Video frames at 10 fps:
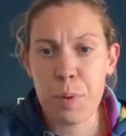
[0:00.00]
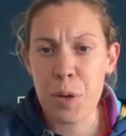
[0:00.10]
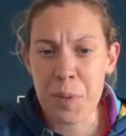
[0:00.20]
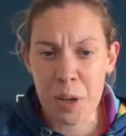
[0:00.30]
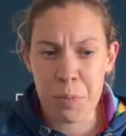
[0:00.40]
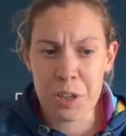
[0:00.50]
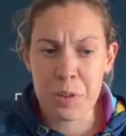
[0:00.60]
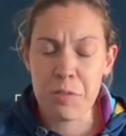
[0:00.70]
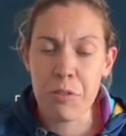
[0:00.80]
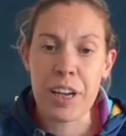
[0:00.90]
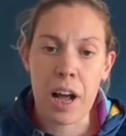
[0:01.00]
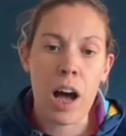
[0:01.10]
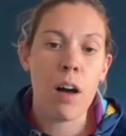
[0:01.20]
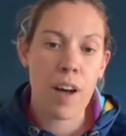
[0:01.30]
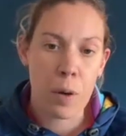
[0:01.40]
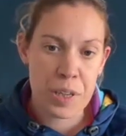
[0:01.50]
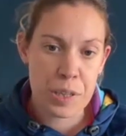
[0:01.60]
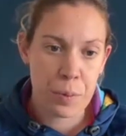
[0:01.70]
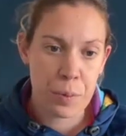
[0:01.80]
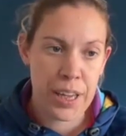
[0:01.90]
Birmingham, which was 3.5
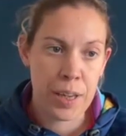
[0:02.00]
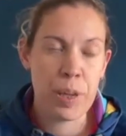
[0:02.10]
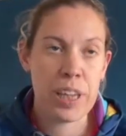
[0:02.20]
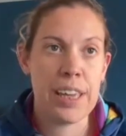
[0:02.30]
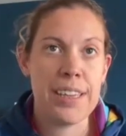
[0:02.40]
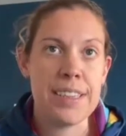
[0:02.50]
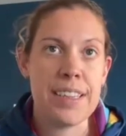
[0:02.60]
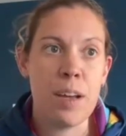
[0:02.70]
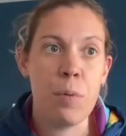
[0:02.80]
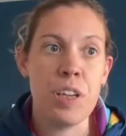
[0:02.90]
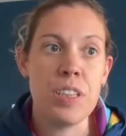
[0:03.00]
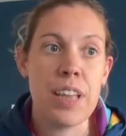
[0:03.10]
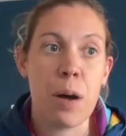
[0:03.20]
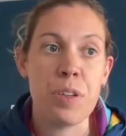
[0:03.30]
hours away, because that was